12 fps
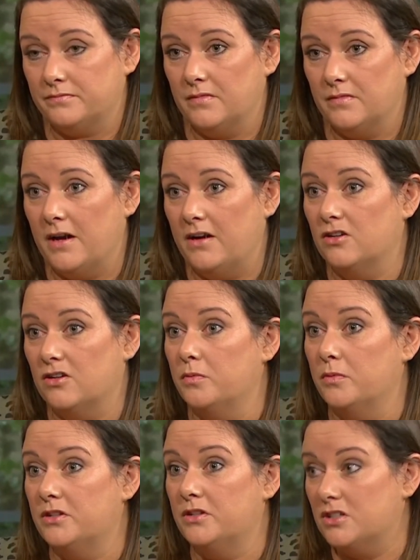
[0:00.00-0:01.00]
married couple
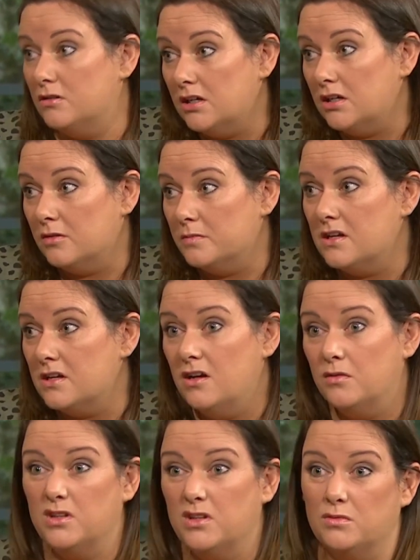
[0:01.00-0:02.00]
with the two incomes,
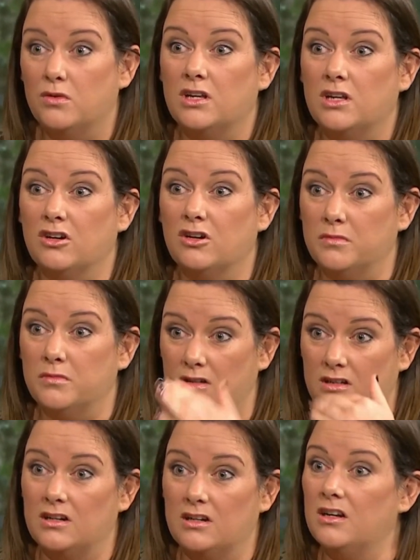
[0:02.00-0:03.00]
with the one income, you
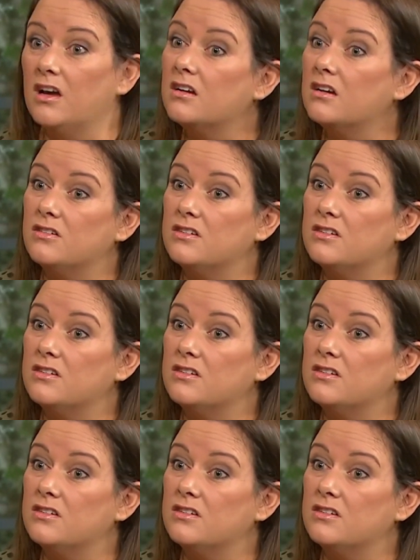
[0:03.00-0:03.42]
can nearly knock another